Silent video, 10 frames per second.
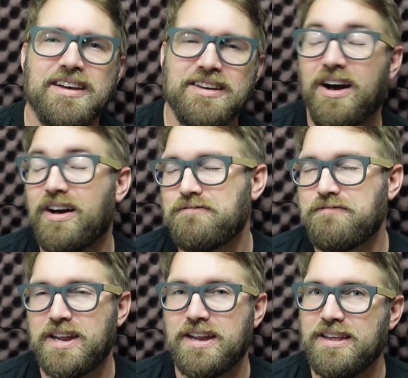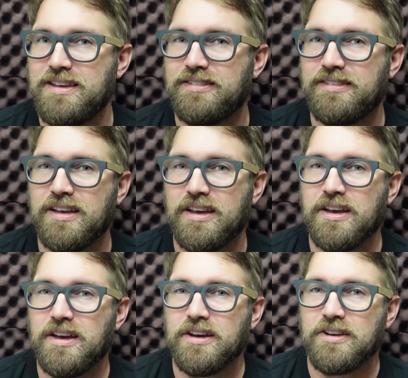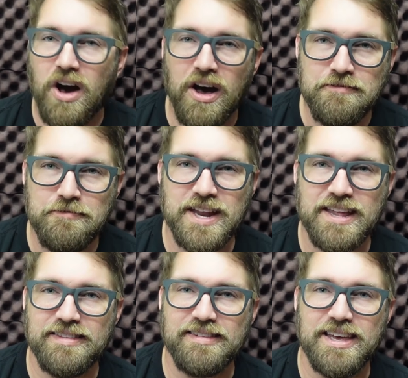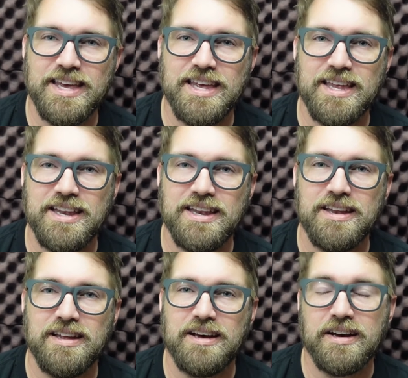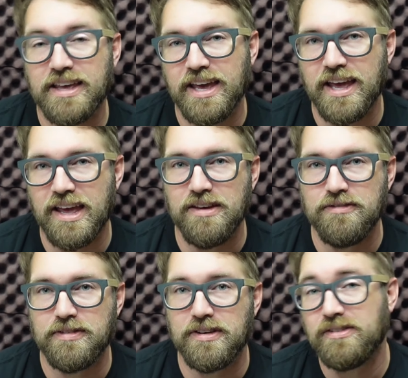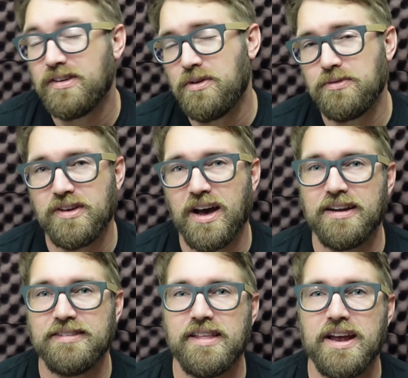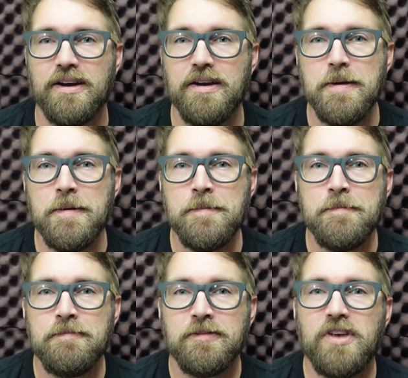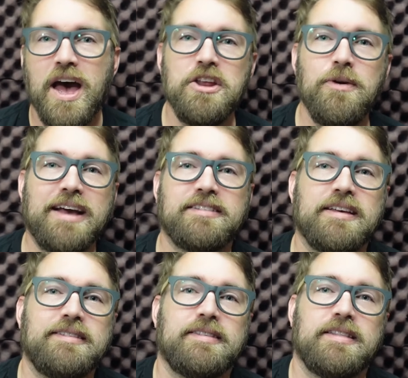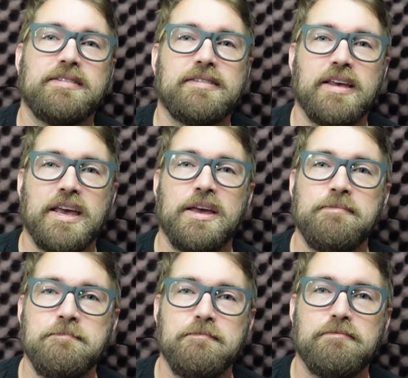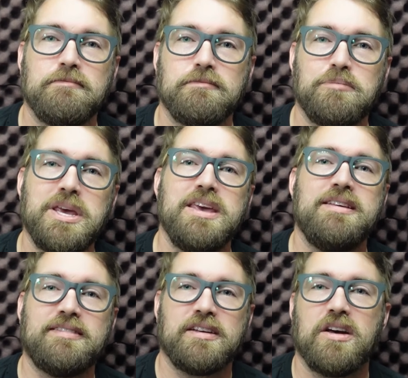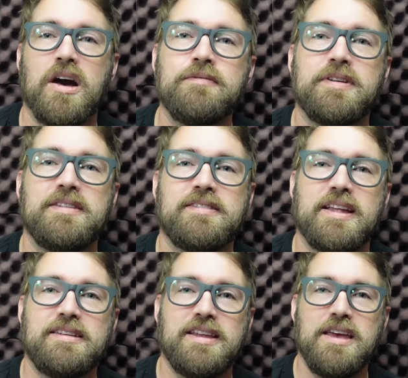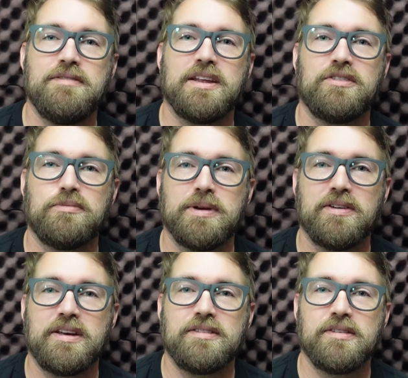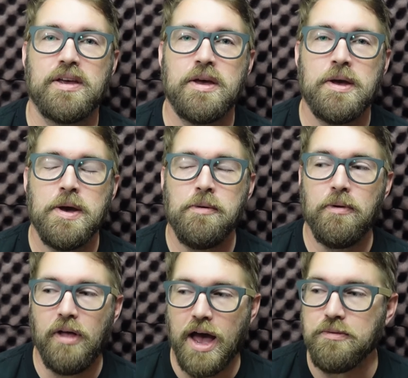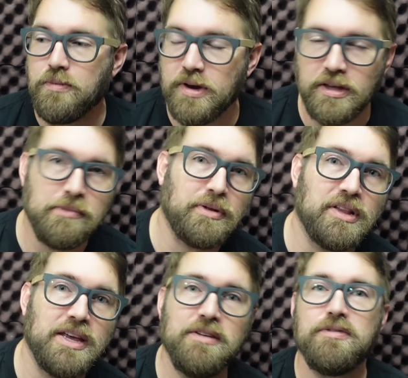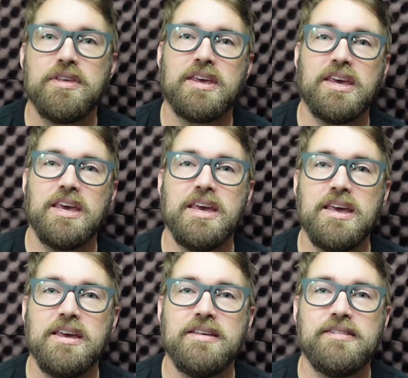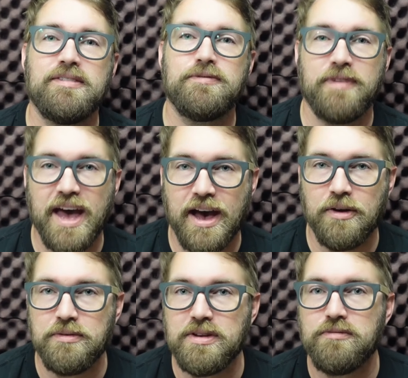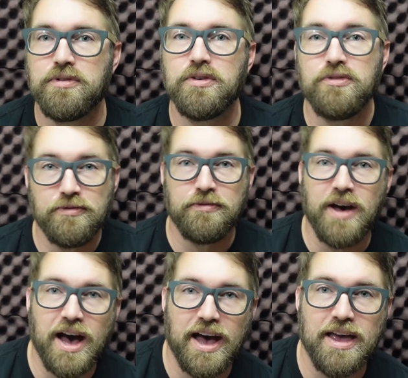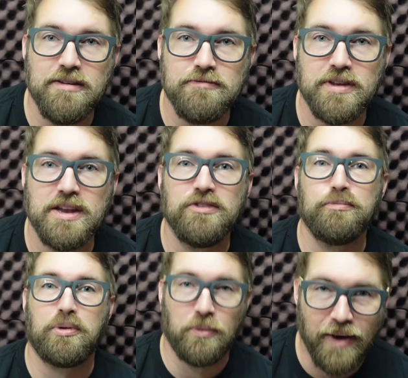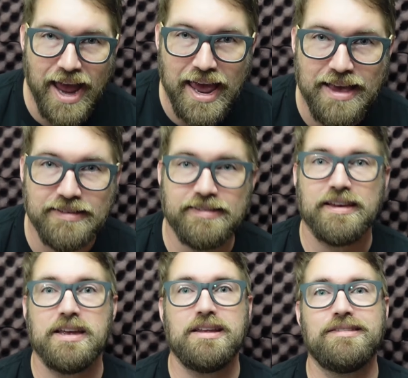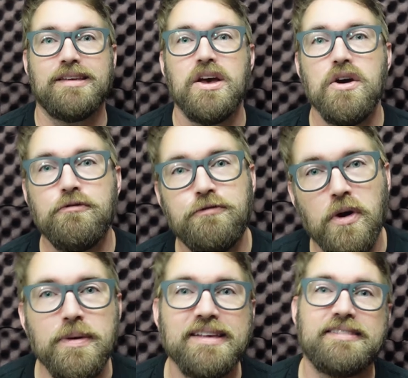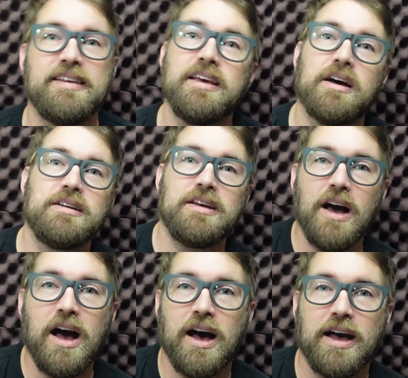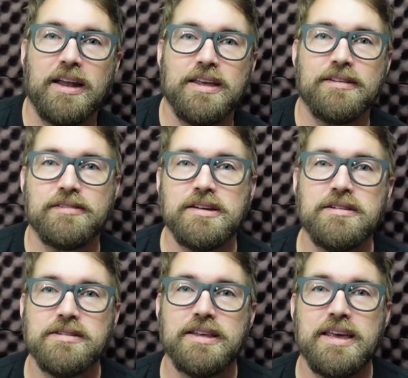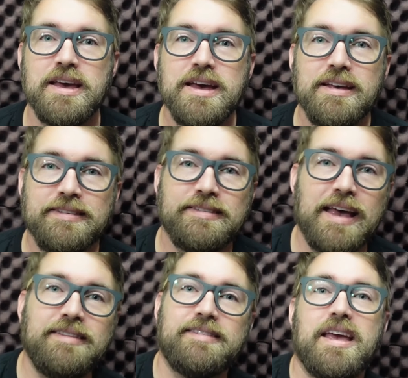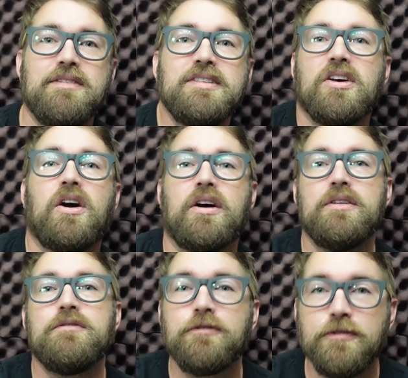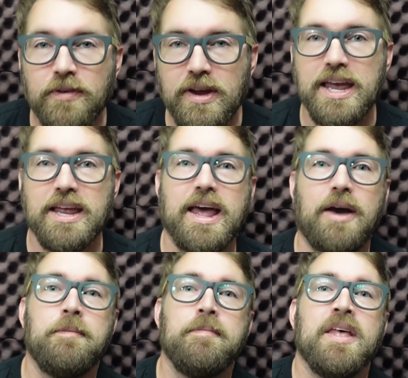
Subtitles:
confident. He's confident in a cave because he knows God is there. So how do you access the same peace and confidence that David experienced? Well, I really believe the key is found in verse 5. It is praise. It is focusing on God. It literally sets David's heart free. Now,